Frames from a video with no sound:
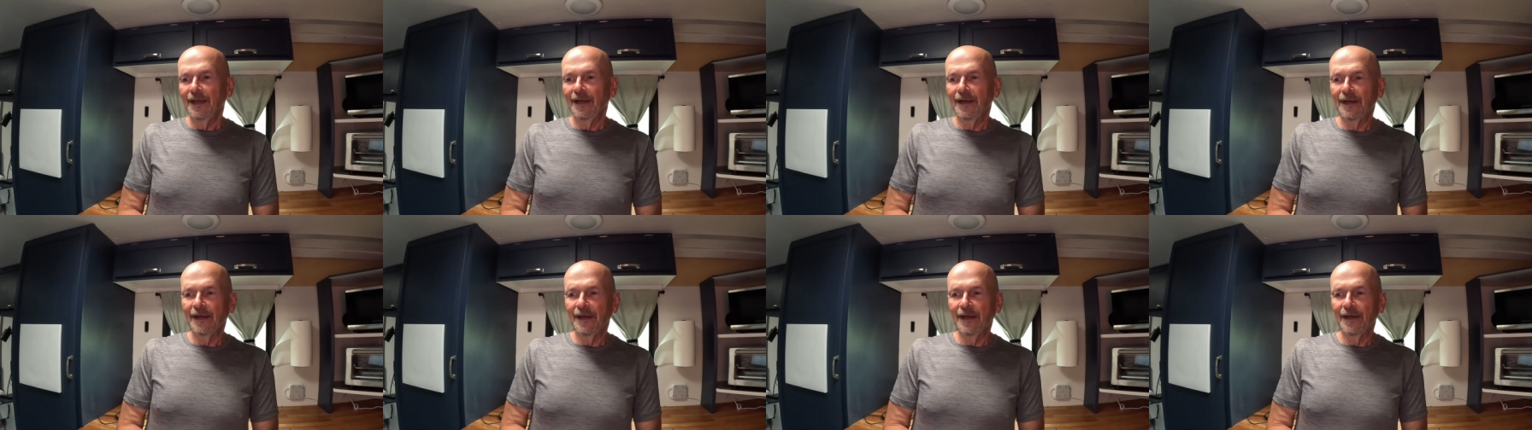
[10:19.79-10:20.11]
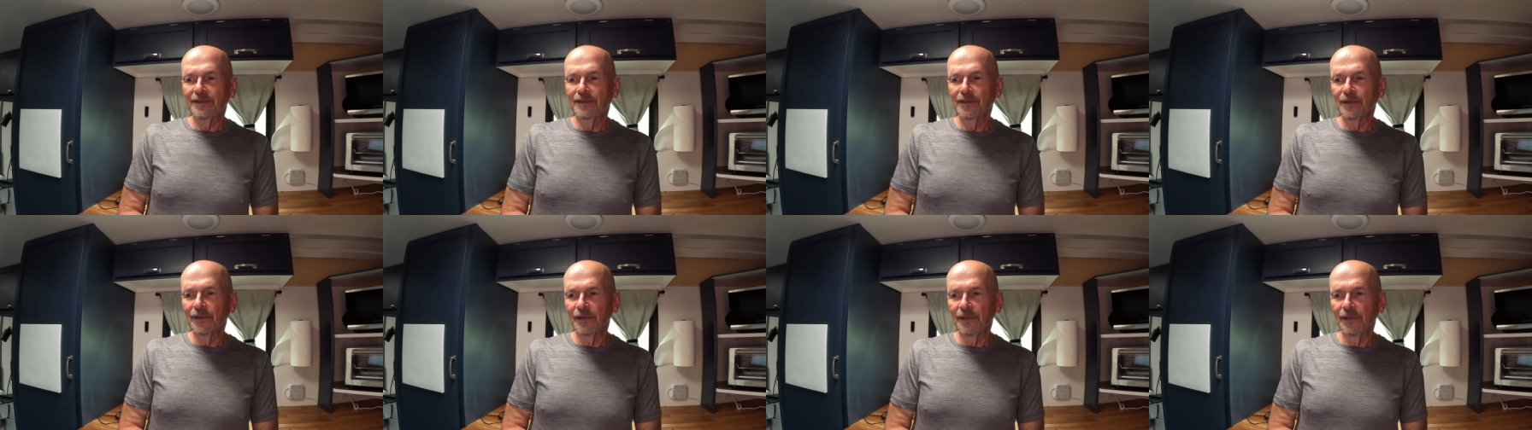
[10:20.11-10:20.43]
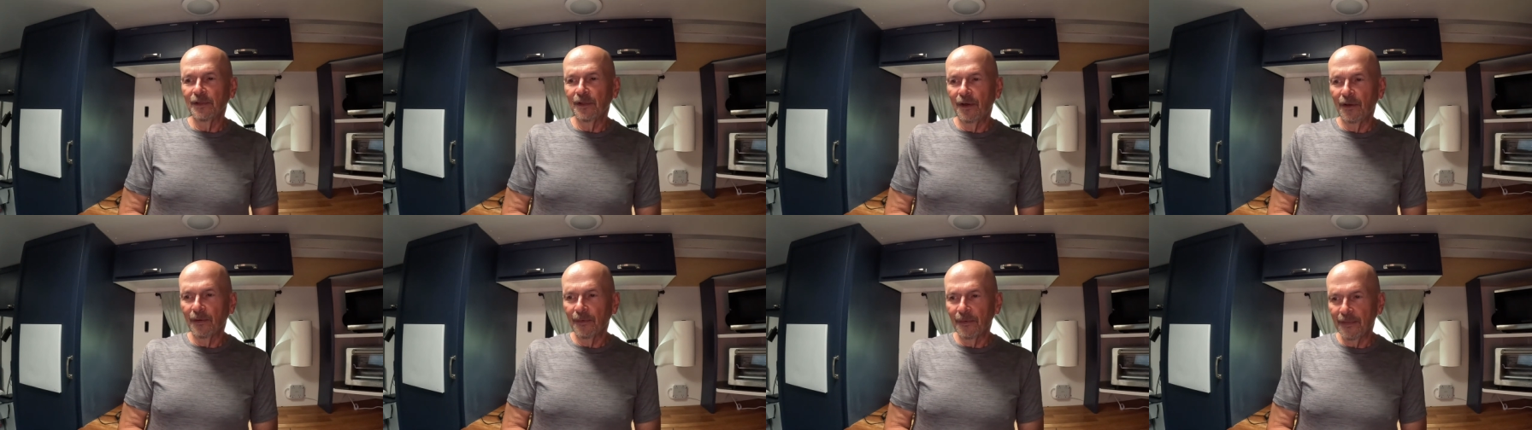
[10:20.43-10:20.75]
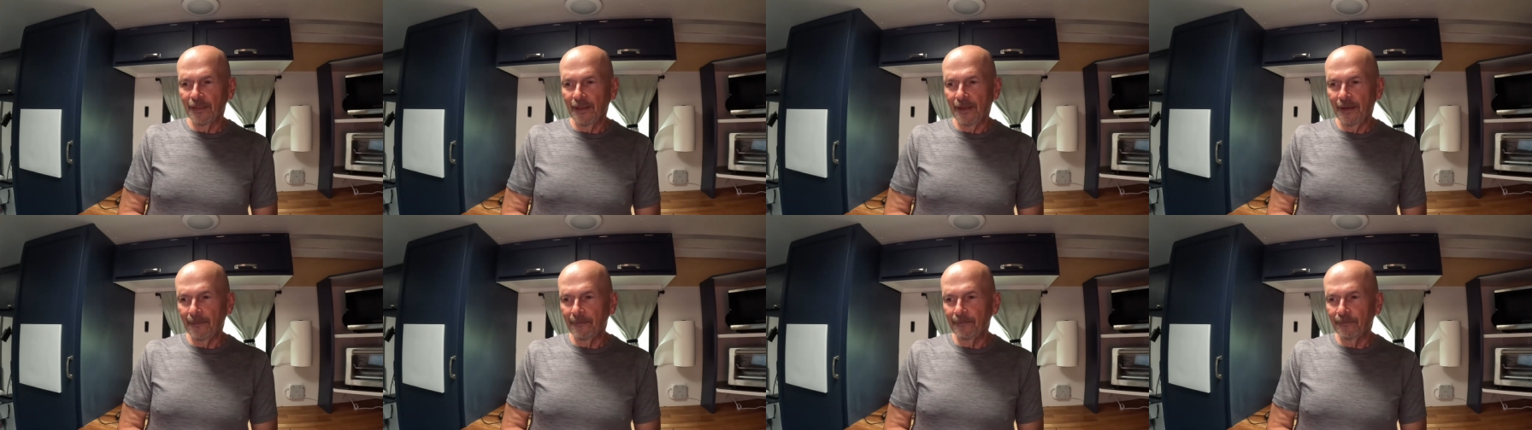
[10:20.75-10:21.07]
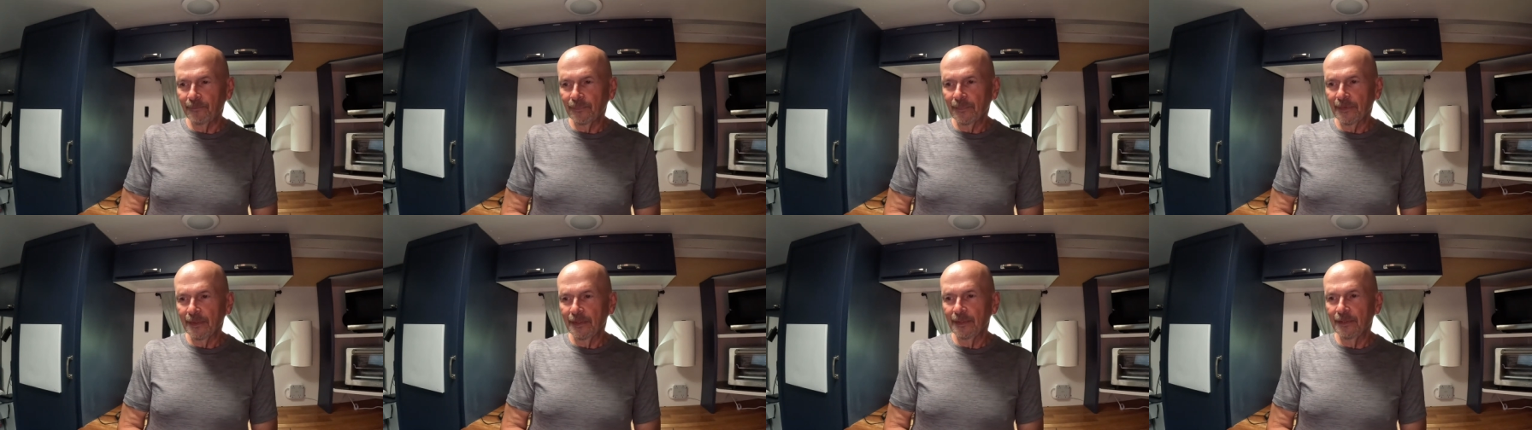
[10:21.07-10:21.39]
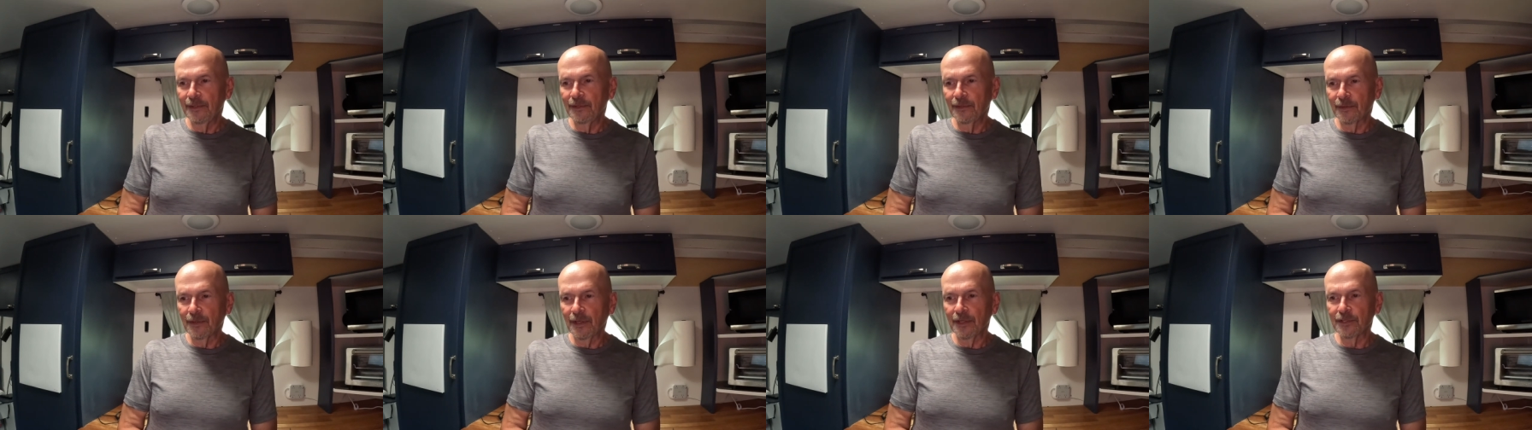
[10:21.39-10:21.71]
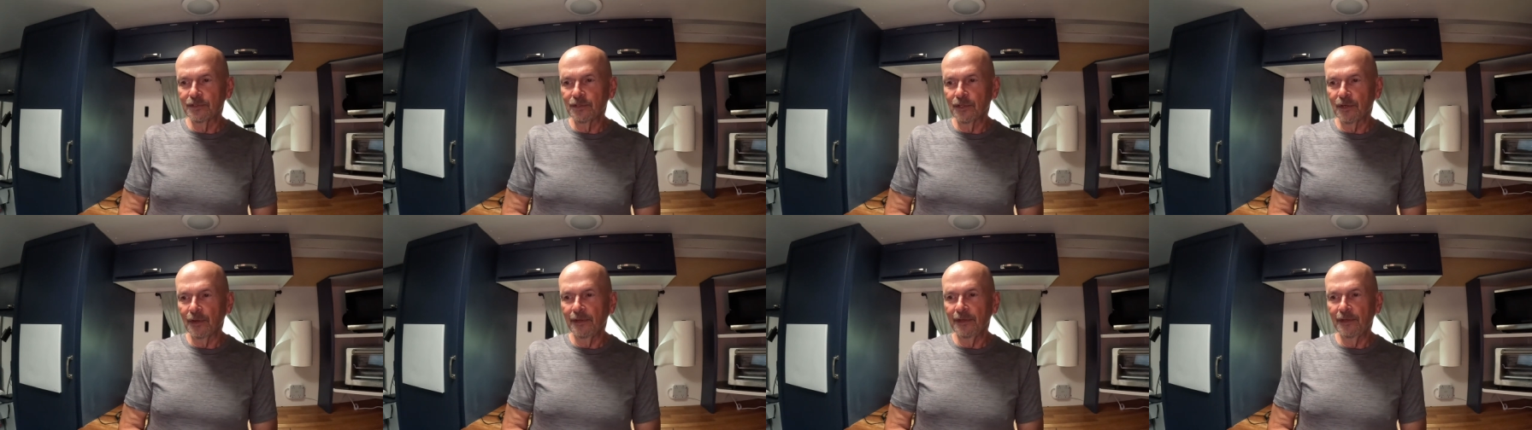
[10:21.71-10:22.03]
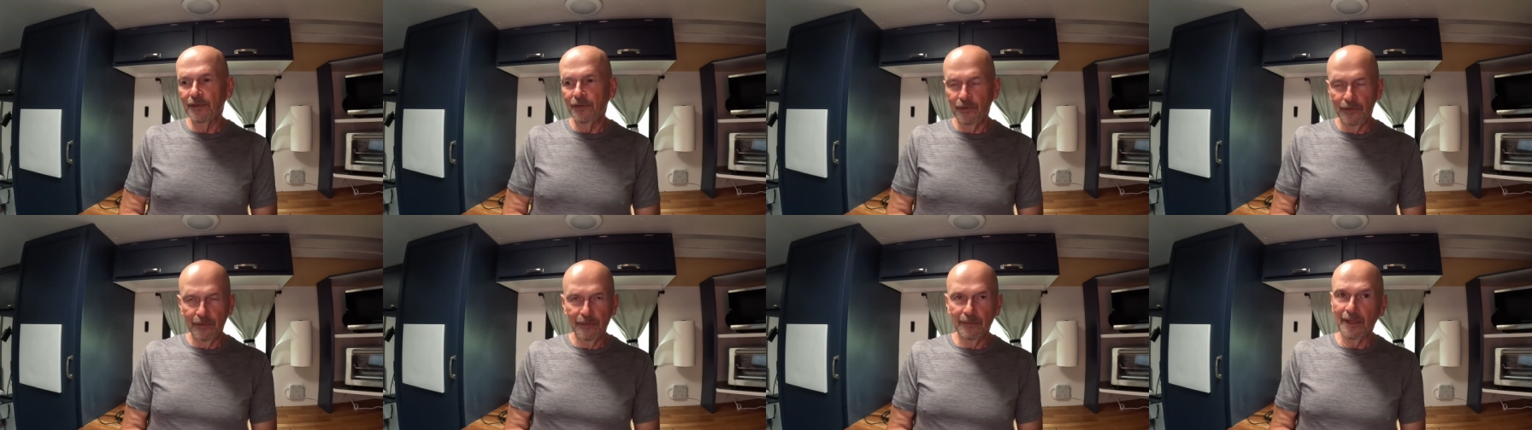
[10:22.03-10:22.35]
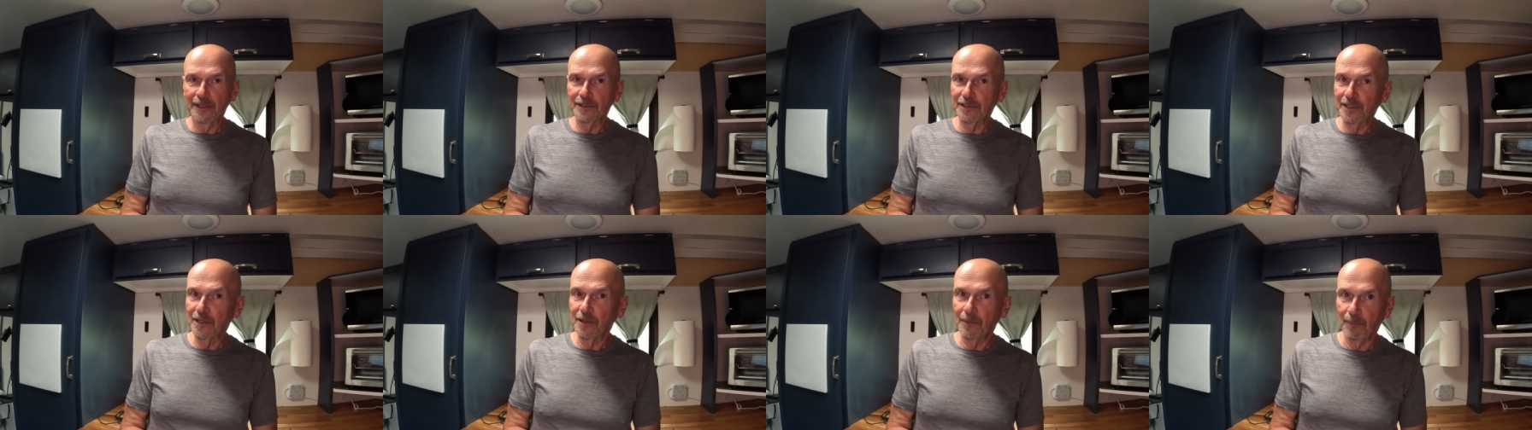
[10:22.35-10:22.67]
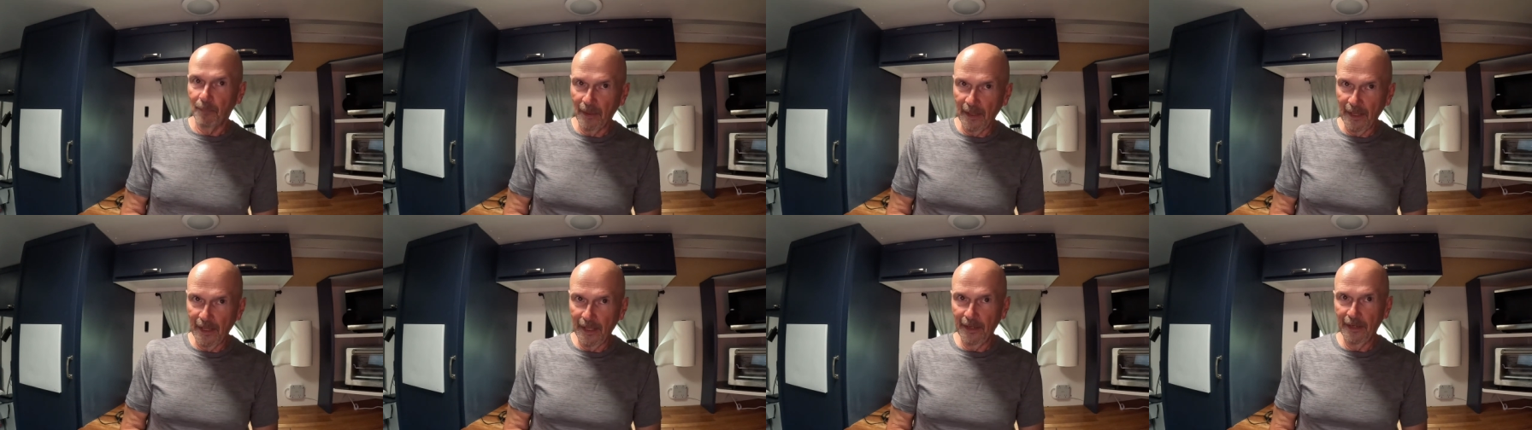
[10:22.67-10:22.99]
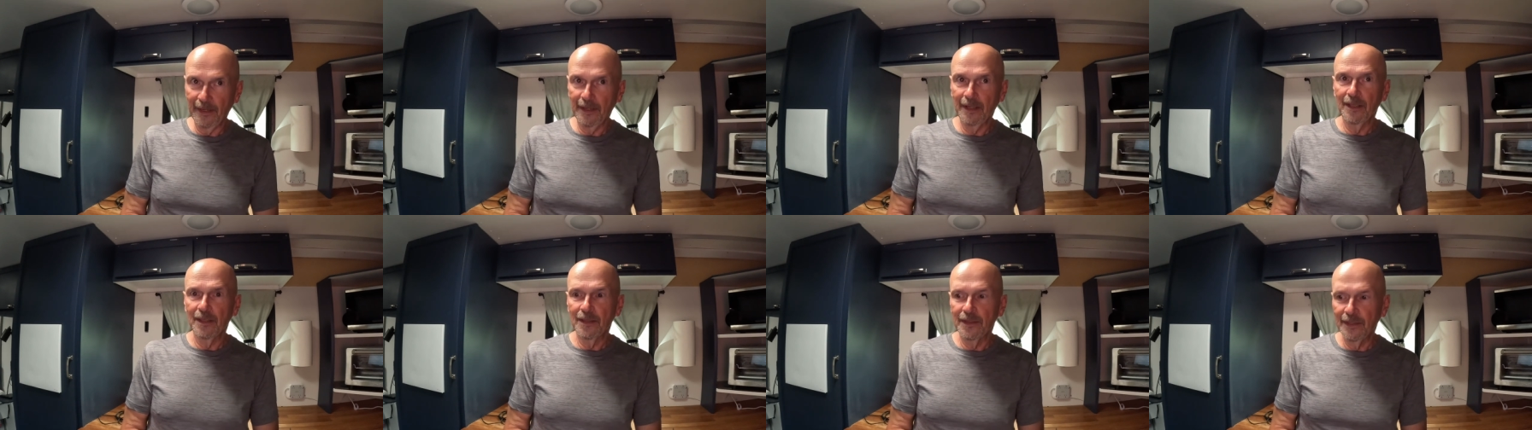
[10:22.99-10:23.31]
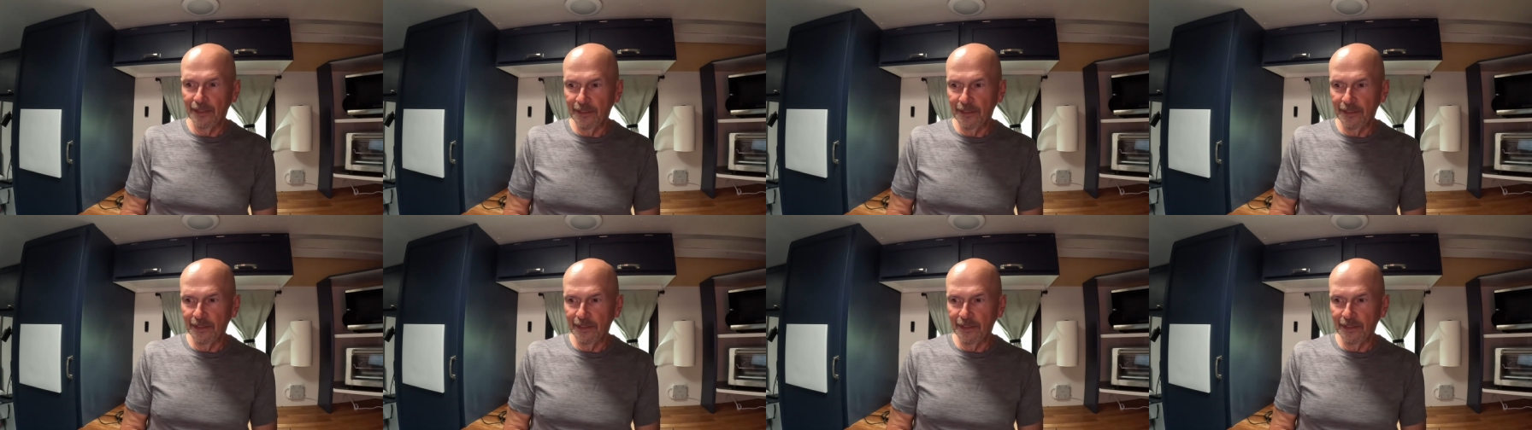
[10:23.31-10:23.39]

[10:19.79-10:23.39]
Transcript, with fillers: uh, to go along with that. Because you're, you're going to do, like I said, the planning,